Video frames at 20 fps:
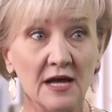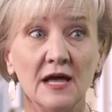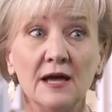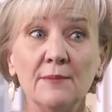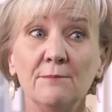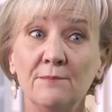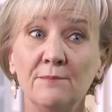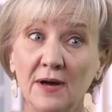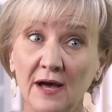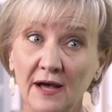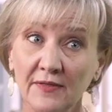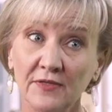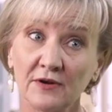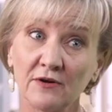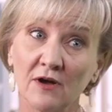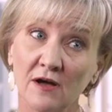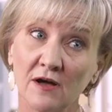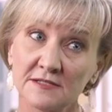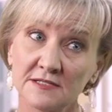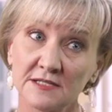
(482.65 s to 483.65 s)
But
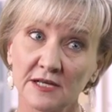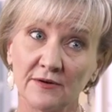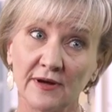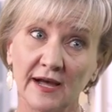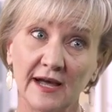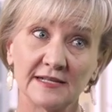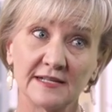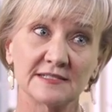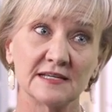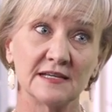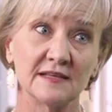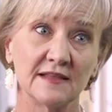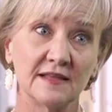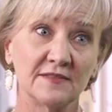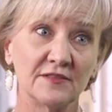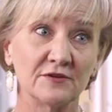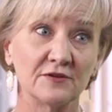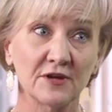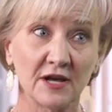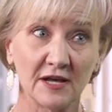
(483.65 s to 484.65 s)
they're also asking
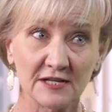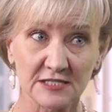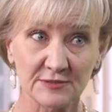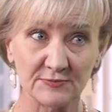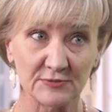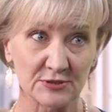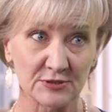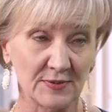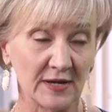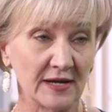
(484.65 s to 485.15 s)
that their customers